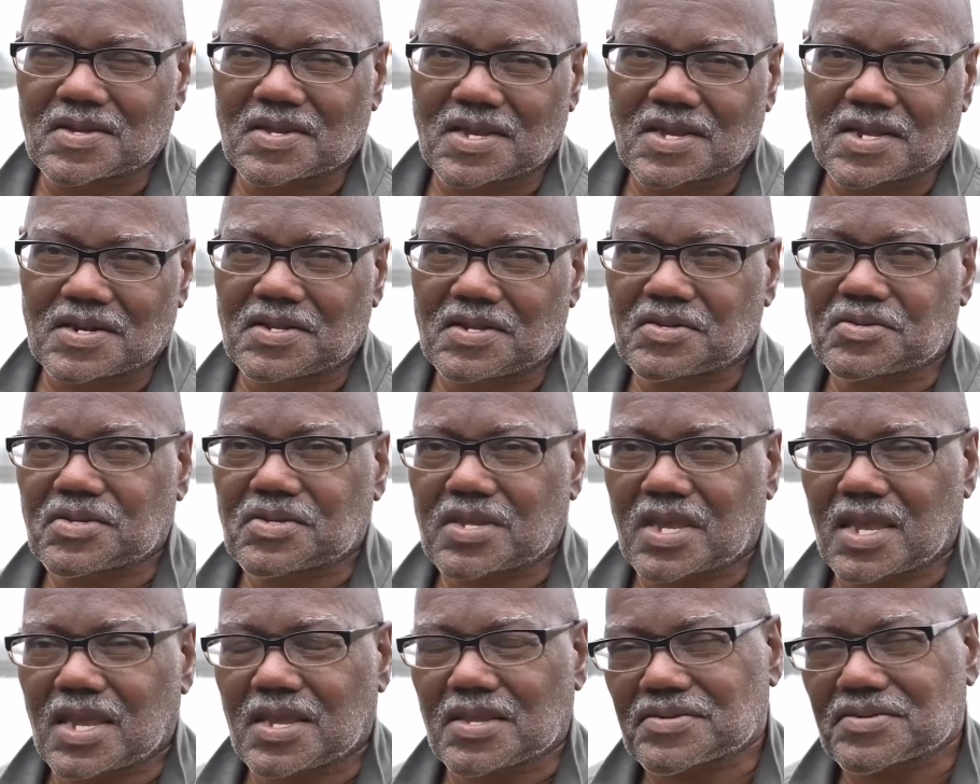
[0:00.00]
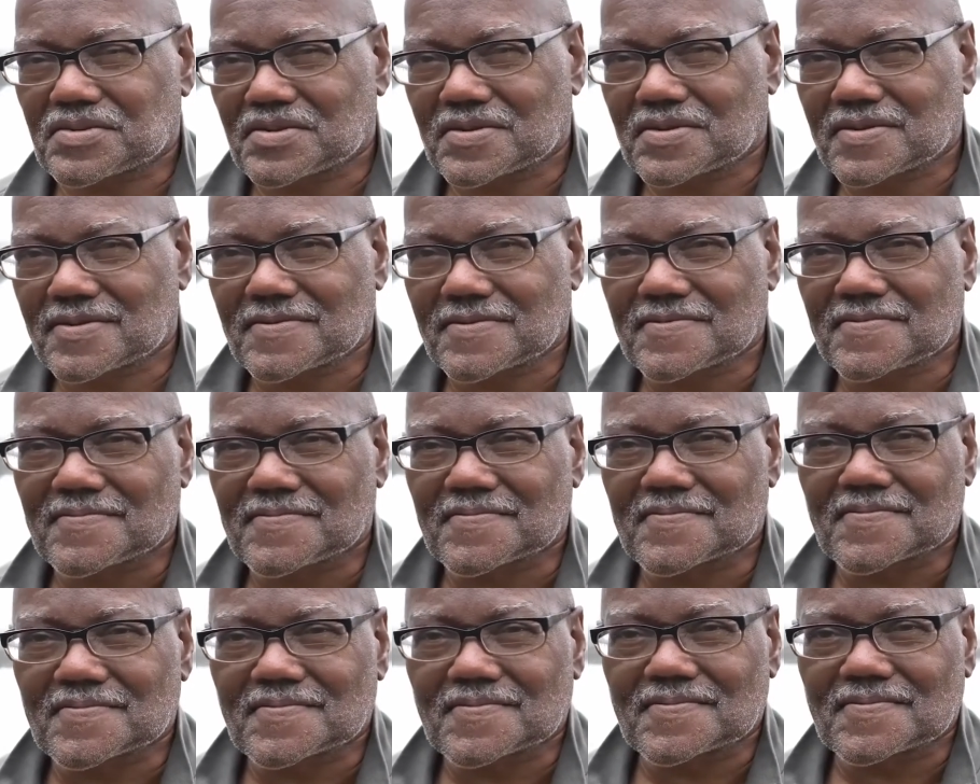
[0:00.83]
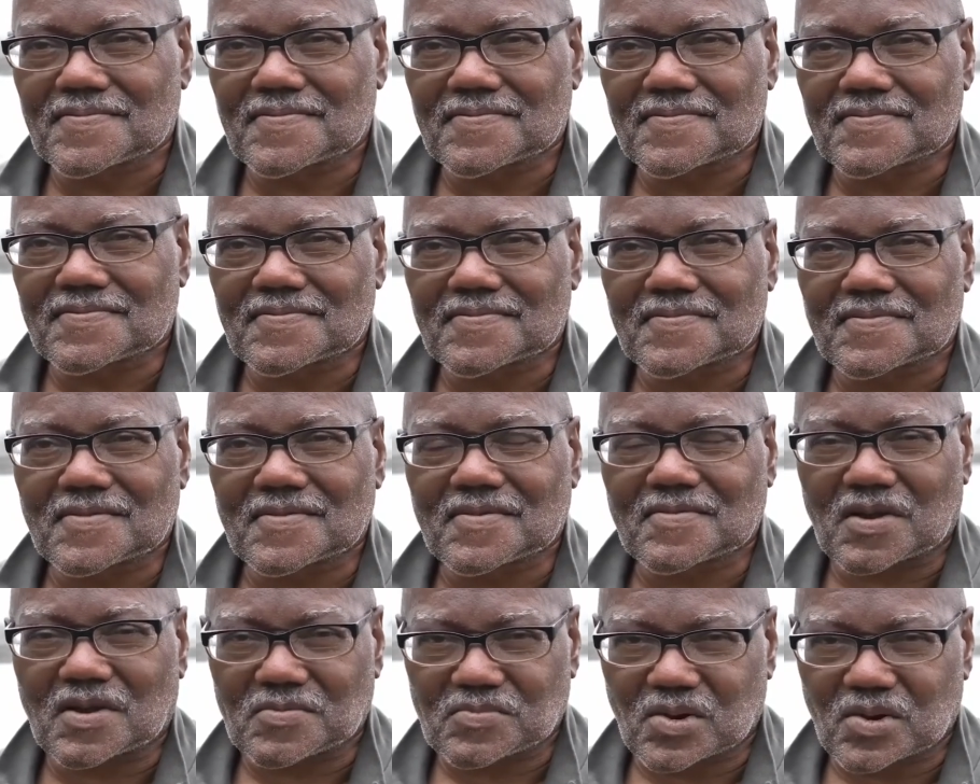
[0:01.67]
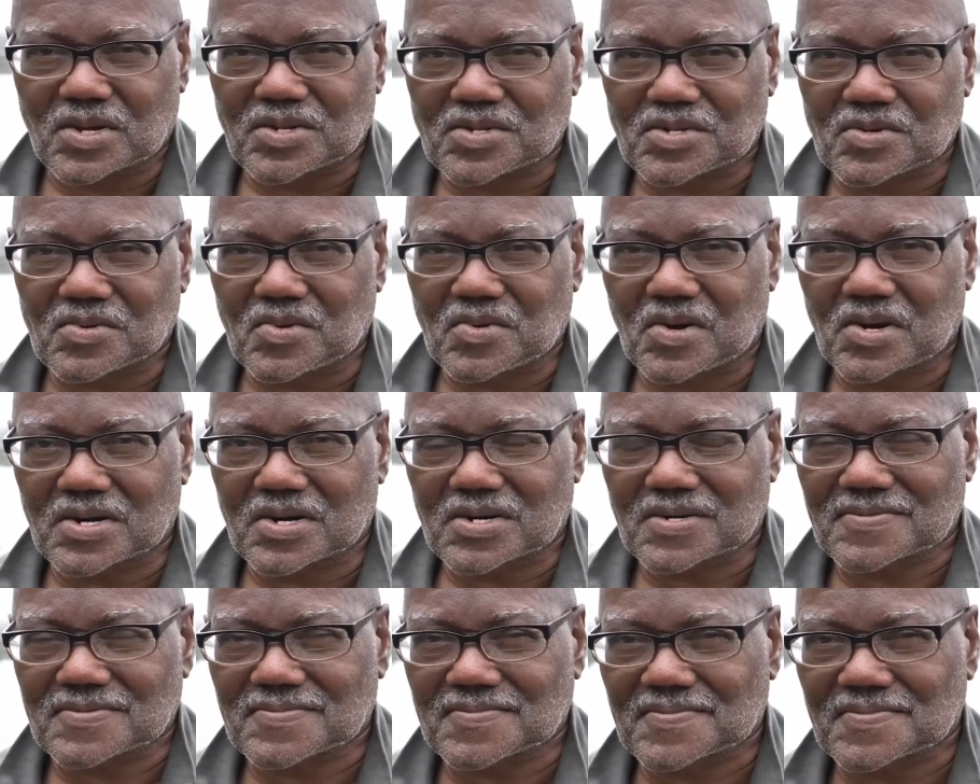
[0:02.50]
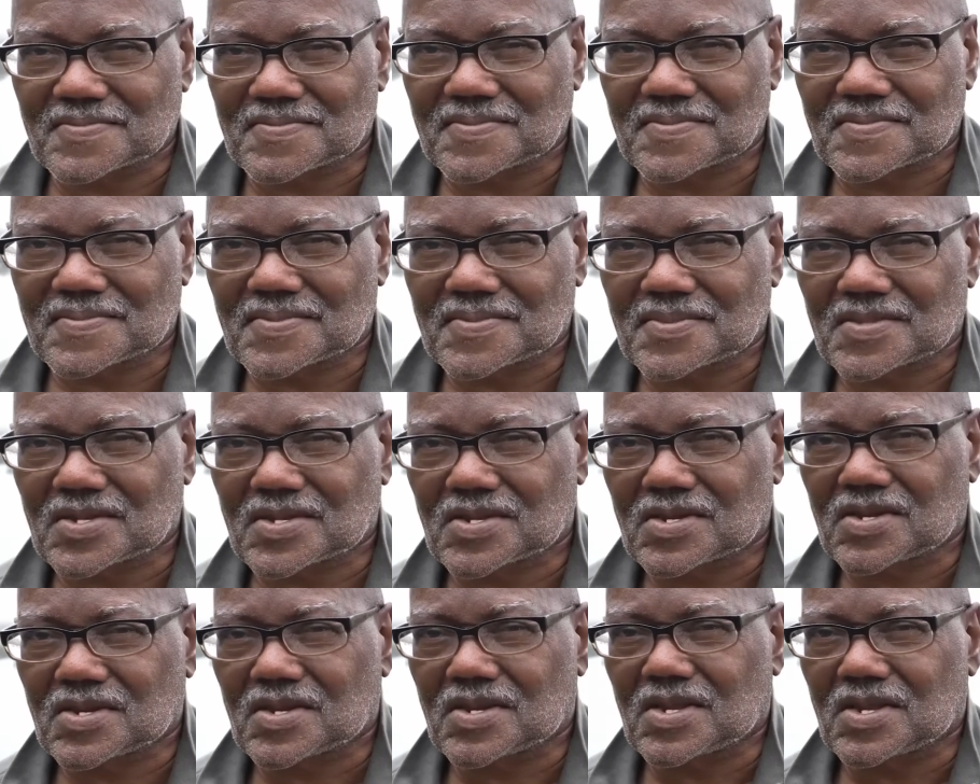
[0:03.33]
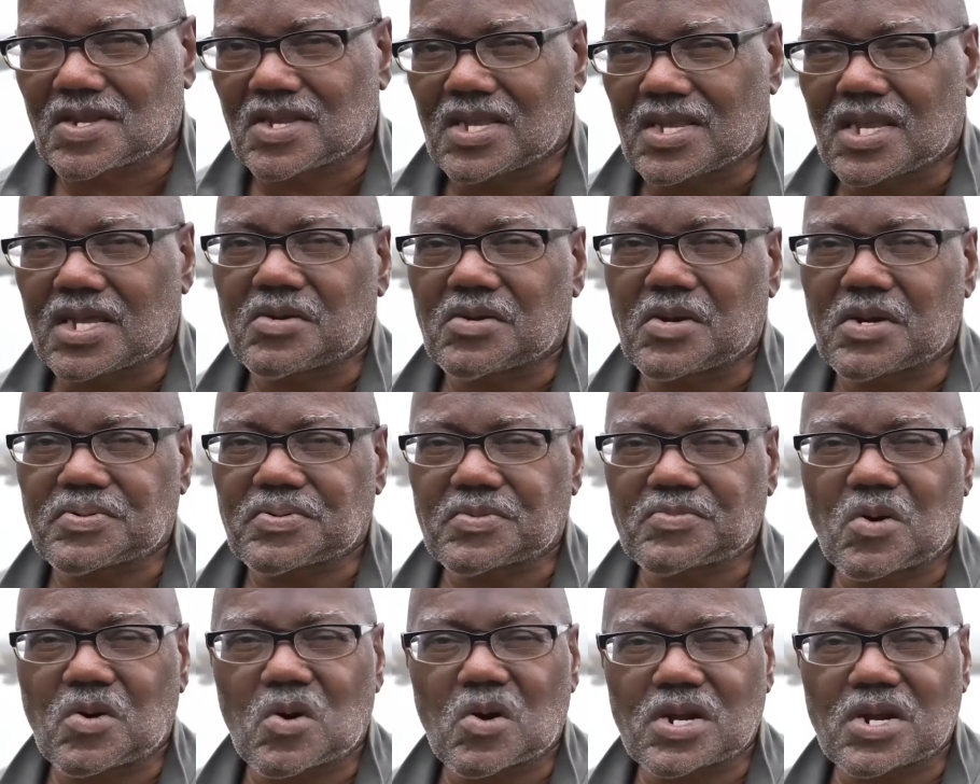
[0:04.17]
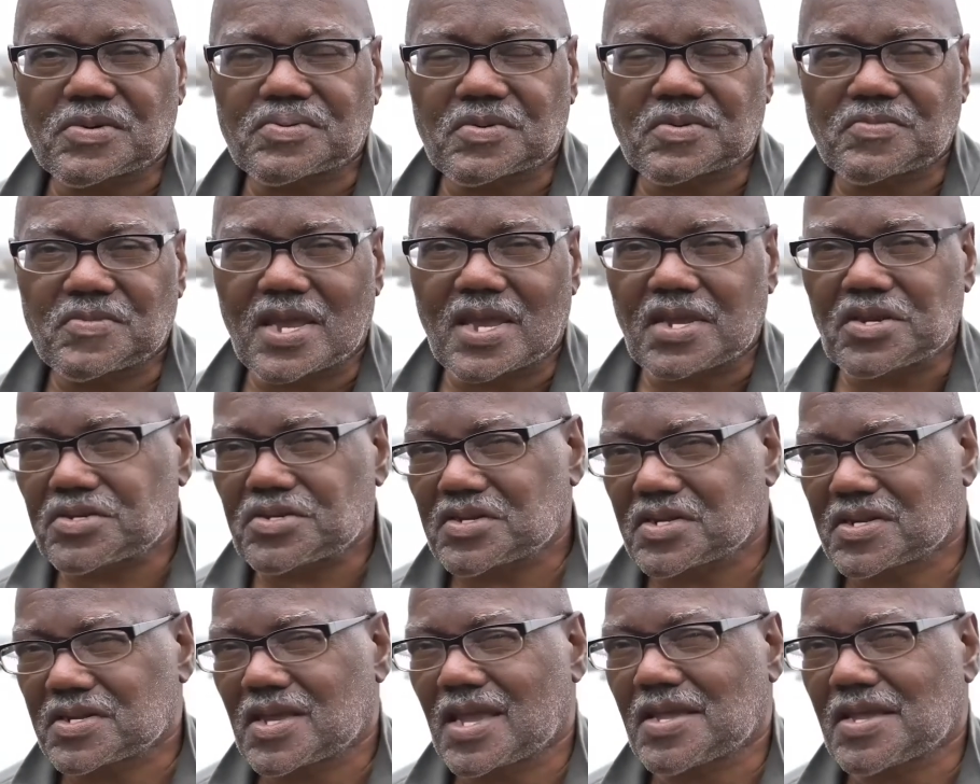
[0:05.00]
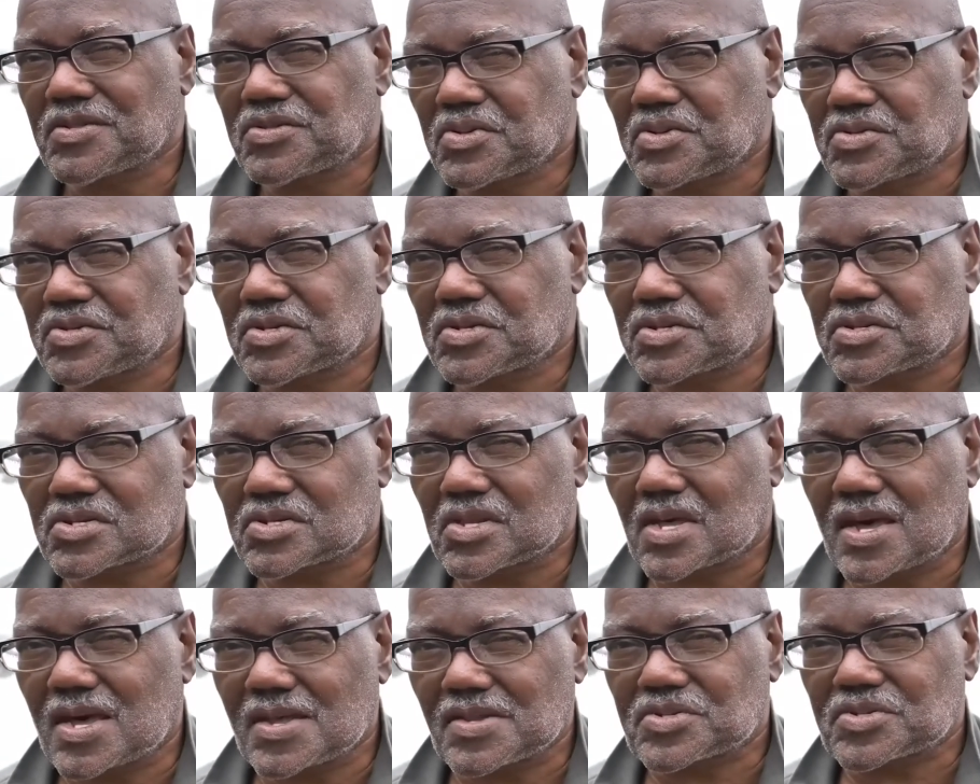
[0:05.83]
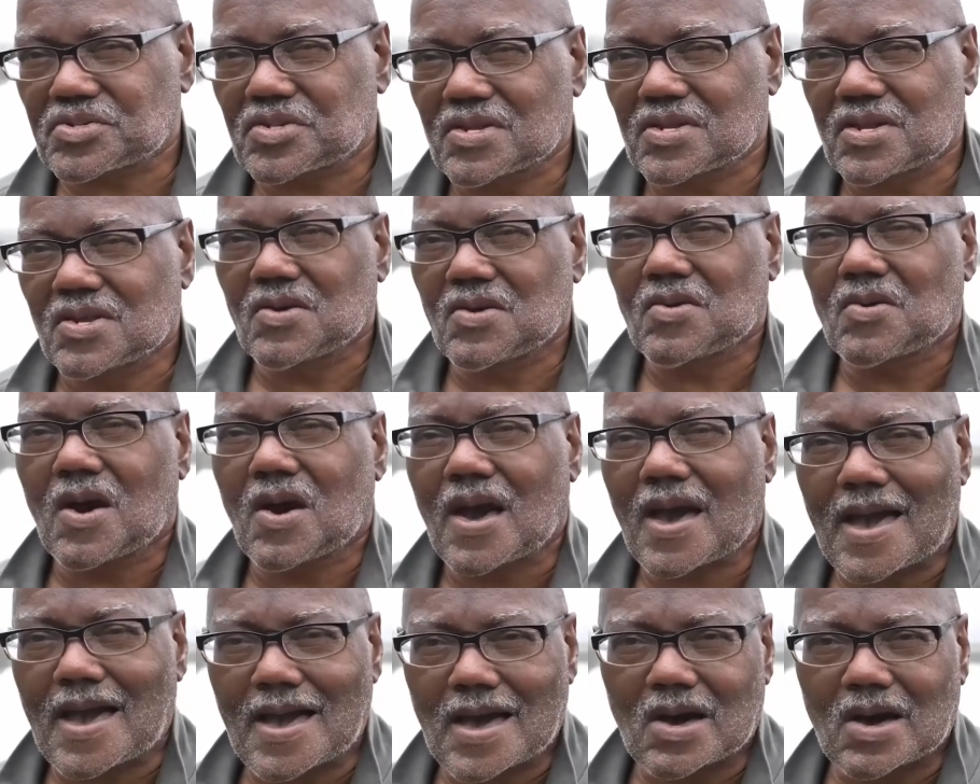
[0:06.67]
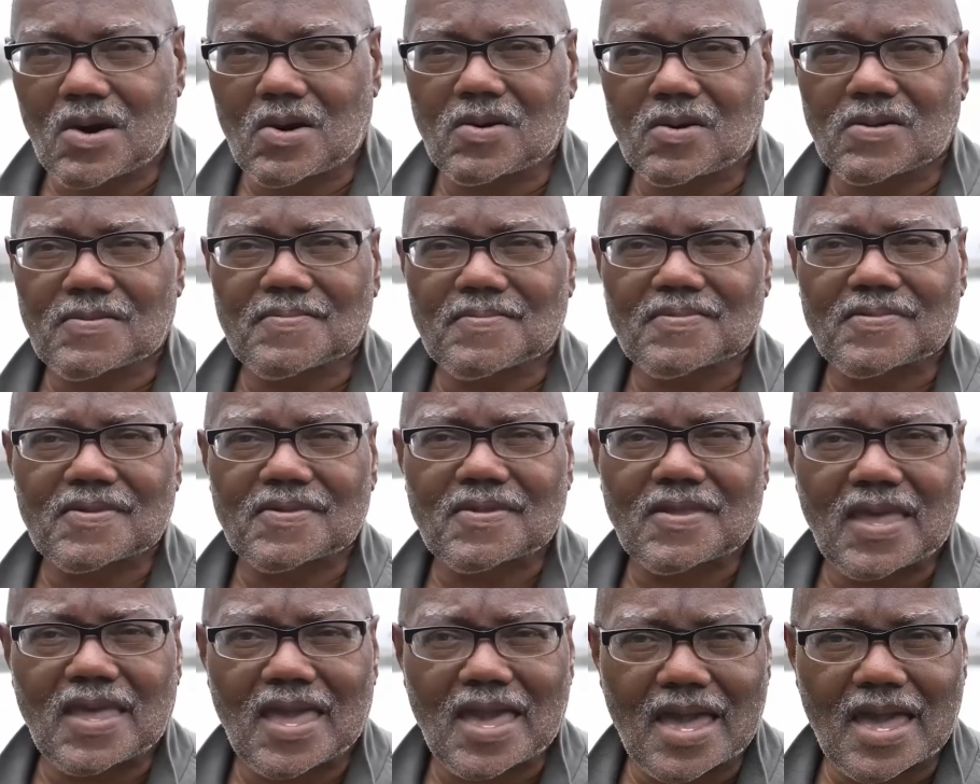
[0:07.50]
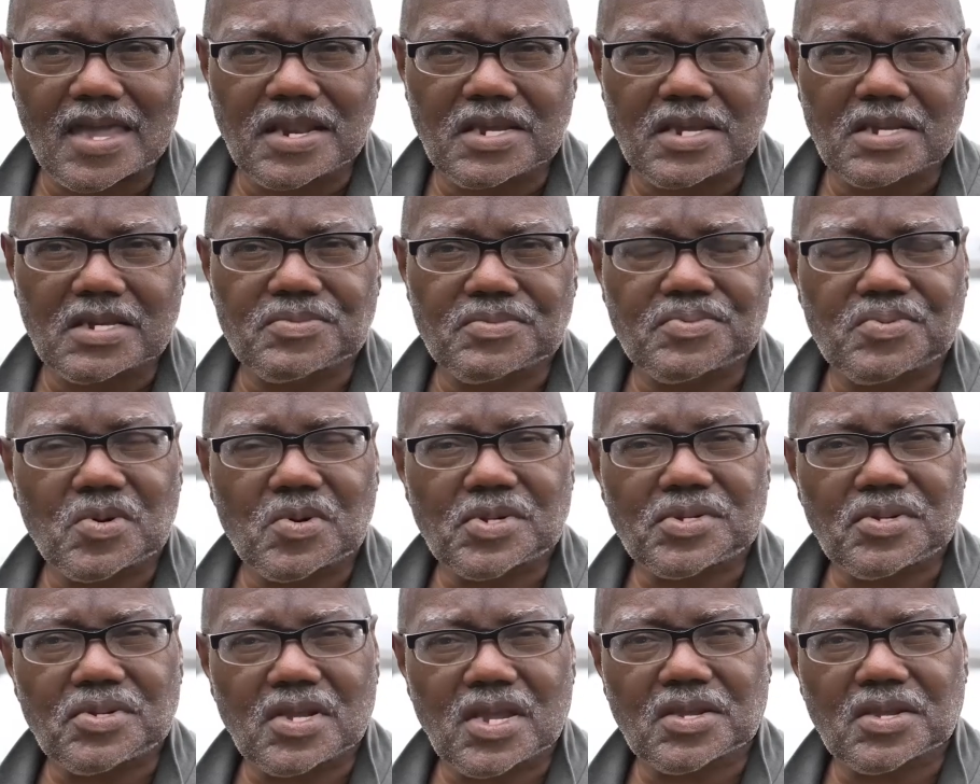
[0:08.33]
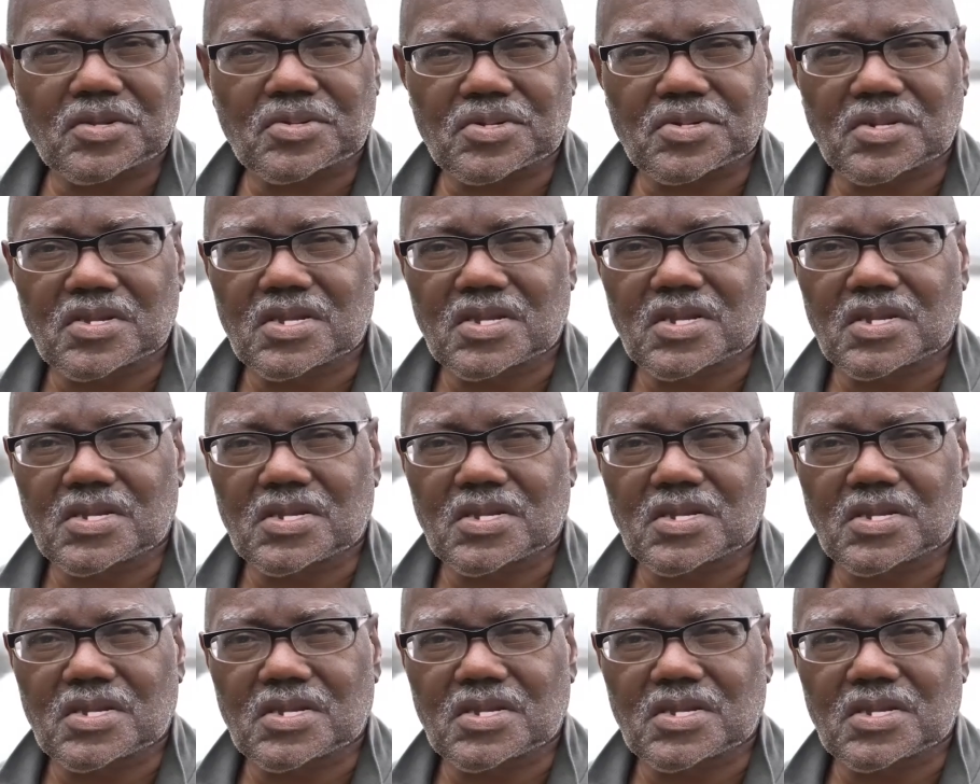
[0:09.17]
in this case, by President Water. Anyway, for more information and to discuss how adding a vortex